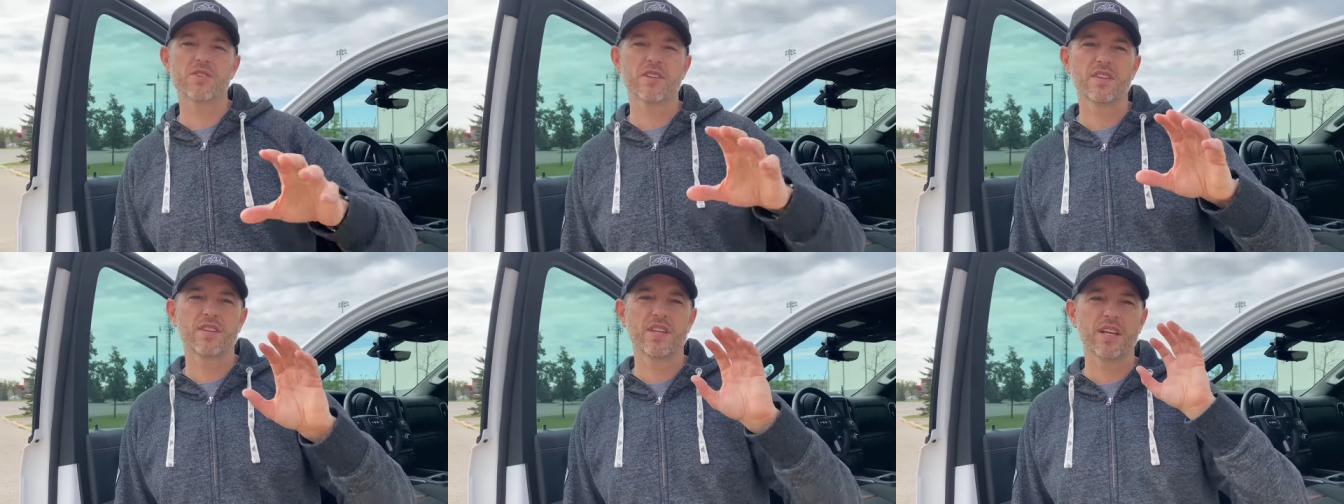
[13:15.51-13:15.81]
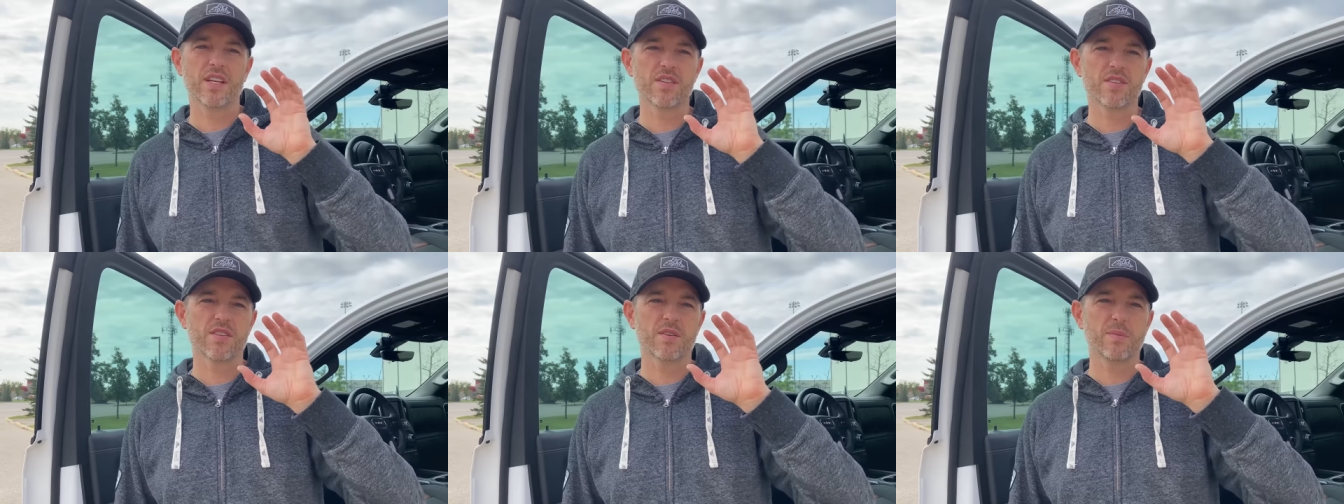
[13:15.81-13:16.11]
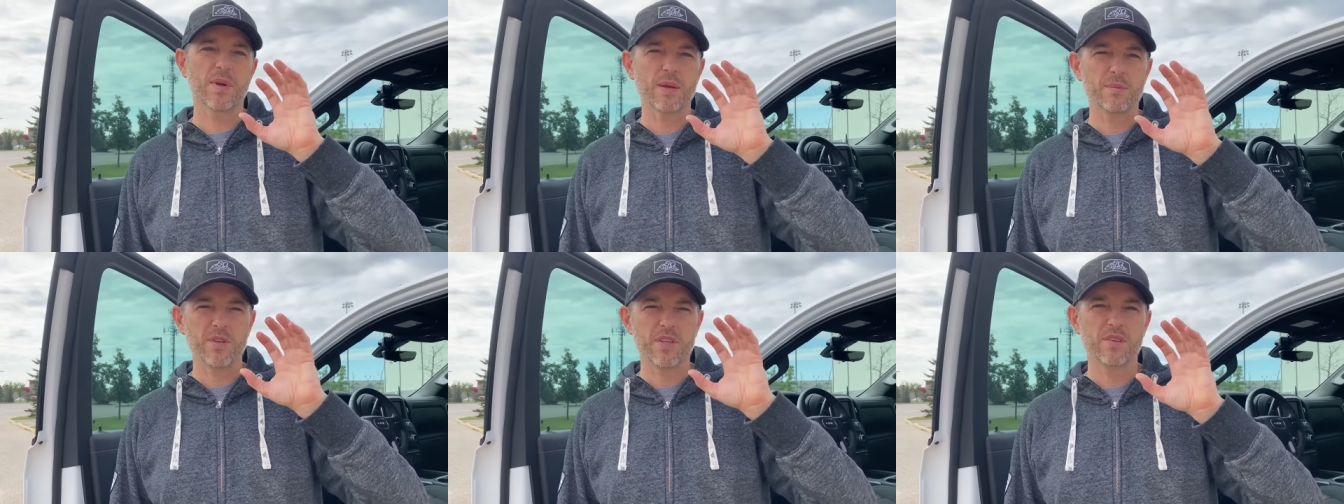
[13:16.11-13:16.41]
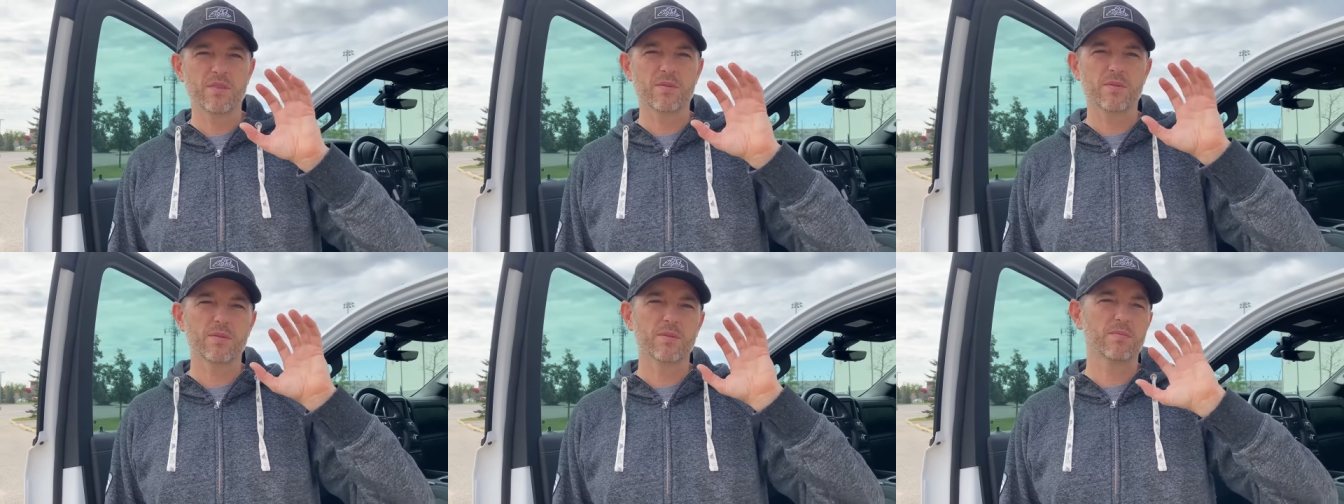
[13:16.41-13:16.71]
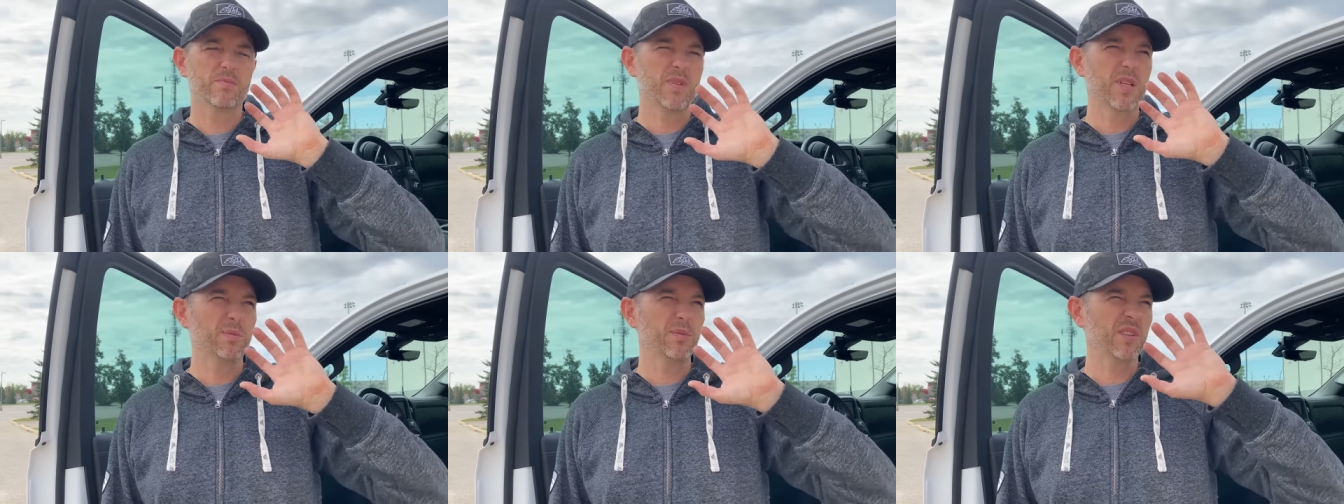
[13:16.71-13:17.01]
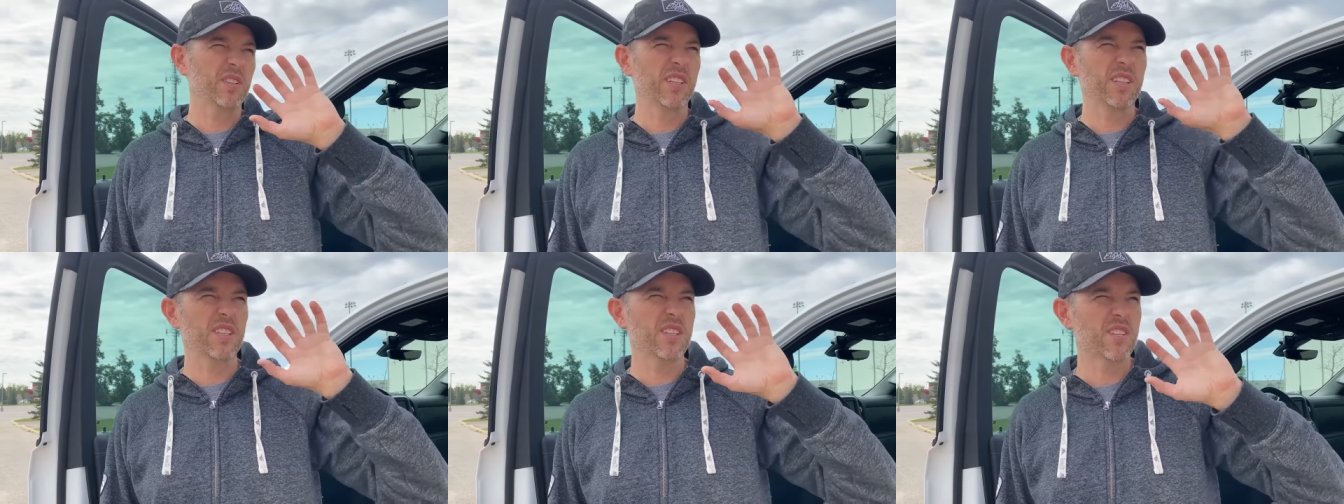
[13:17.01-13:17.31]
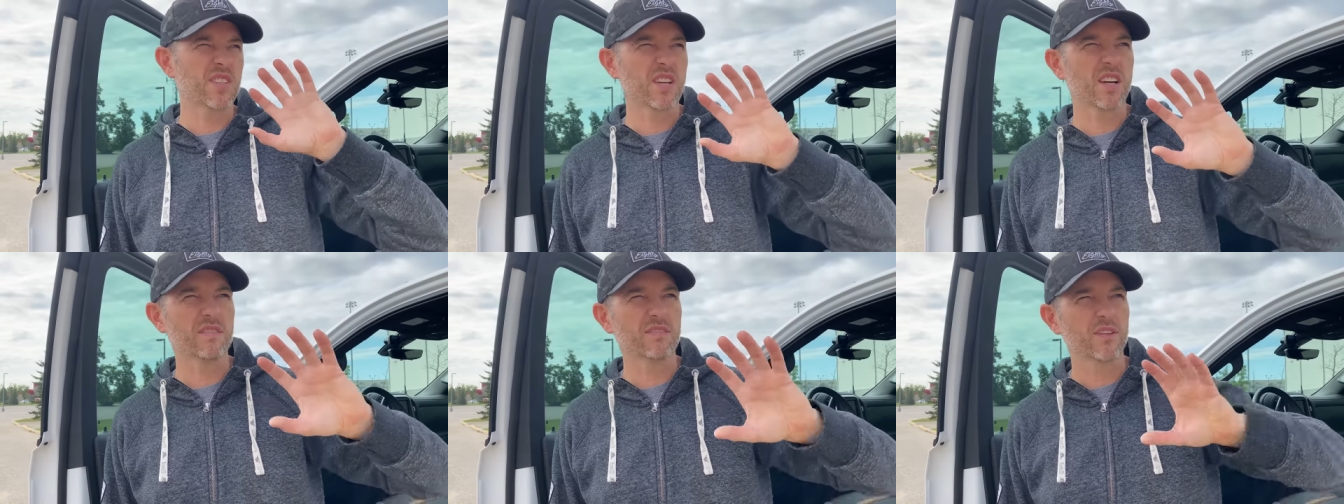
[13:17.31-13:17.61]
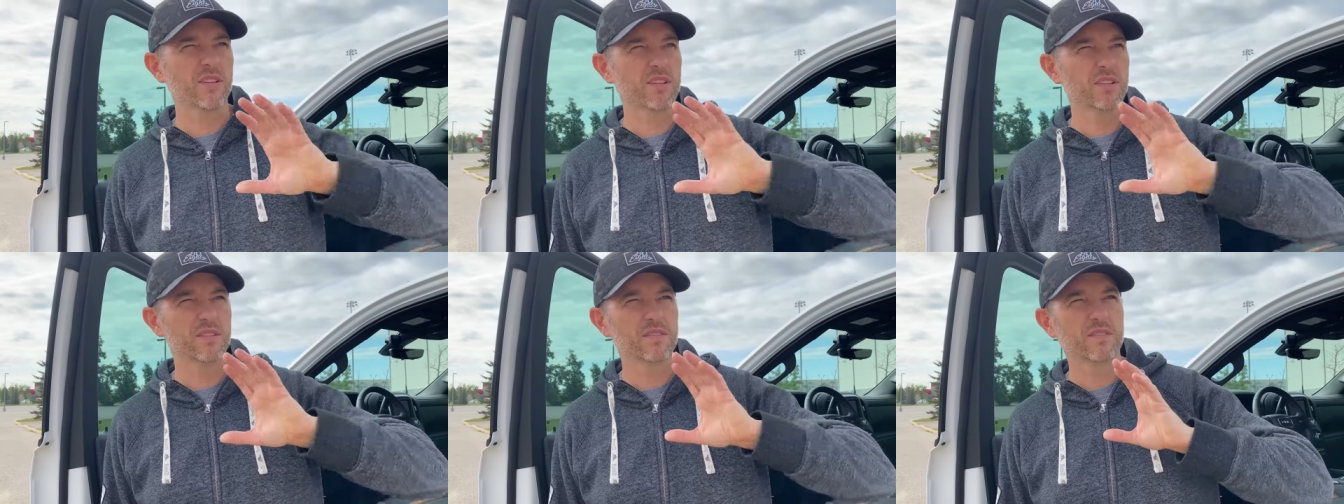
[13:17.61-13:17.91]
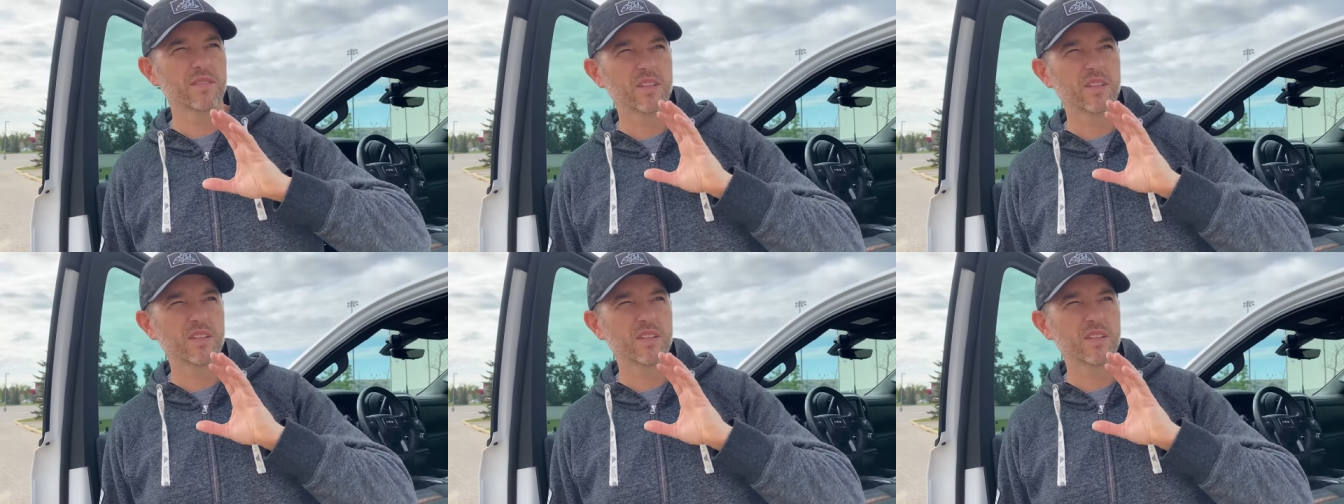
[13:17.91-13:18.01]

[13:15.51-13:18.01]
the things that maybe you typically discover,